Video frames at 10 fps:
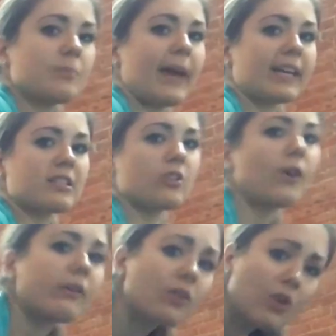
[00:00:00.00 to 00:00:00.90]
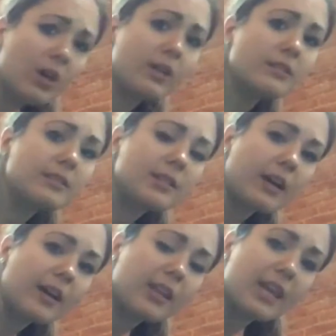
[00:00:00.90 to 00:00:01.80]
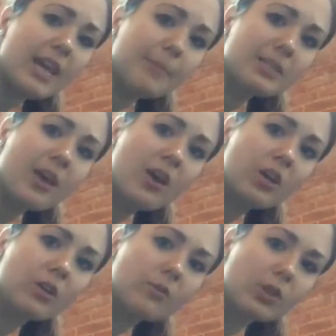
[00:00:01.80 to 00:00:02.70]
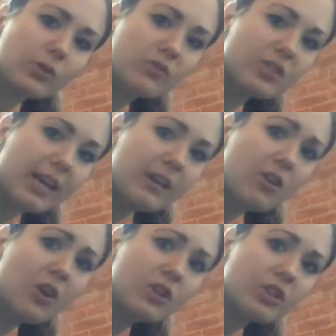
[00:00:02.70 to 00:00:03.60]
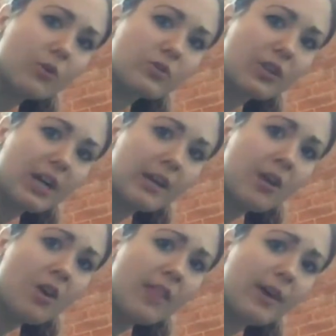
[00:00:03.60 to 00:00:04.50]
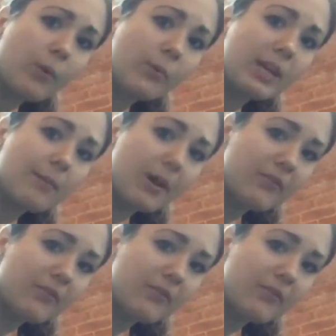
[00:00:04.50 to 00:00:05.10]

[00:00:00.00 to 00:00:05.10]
back into the ground. Tuck in the hips, glutes are tight, toes are in. That way we keep